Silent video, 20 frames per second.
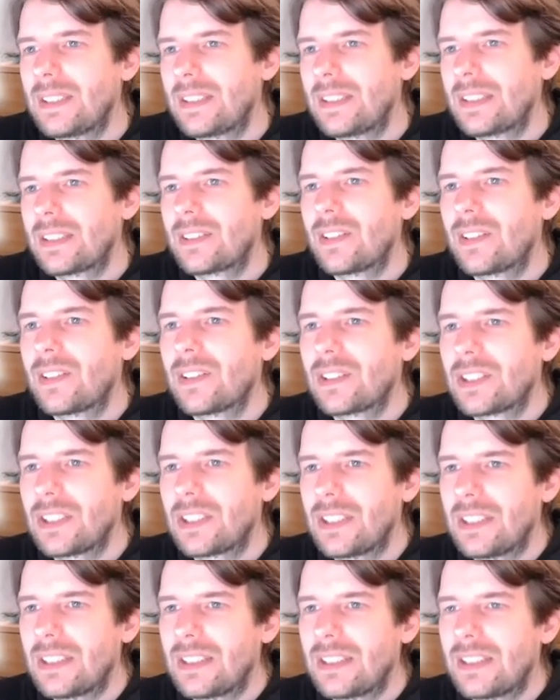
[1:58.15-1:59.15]

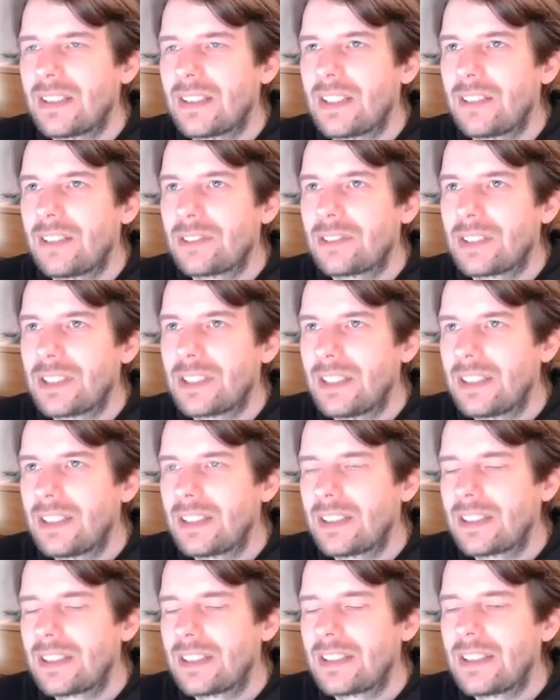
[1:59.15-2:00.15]
technology covering
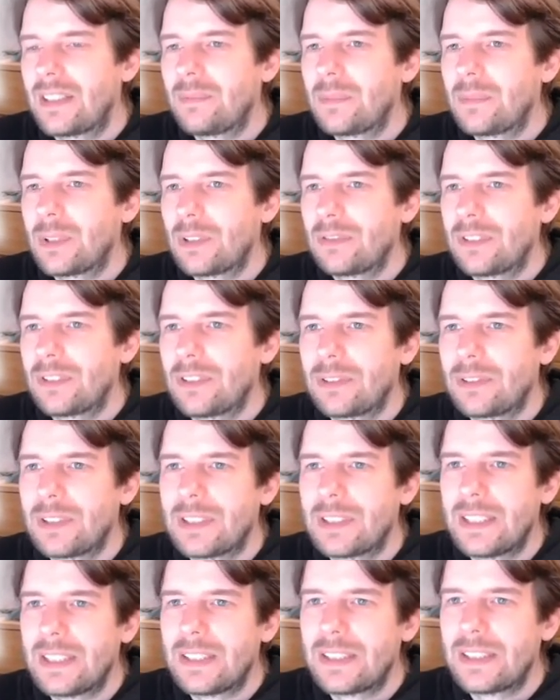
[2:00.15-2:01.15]
a number of
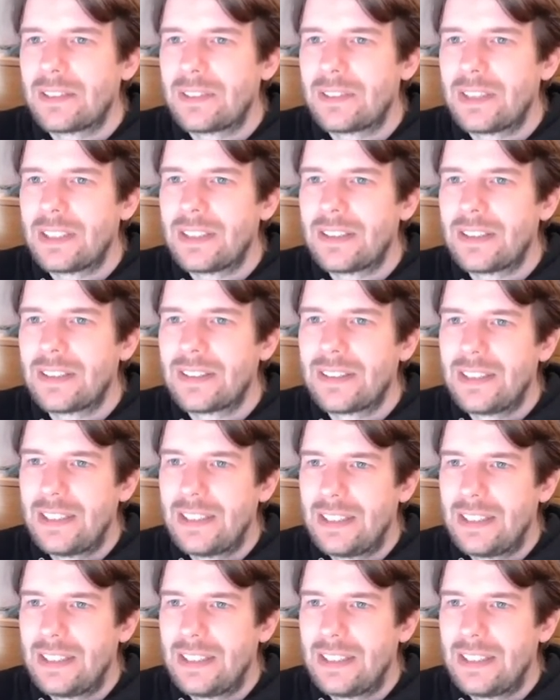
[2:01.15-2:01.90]
different data rates.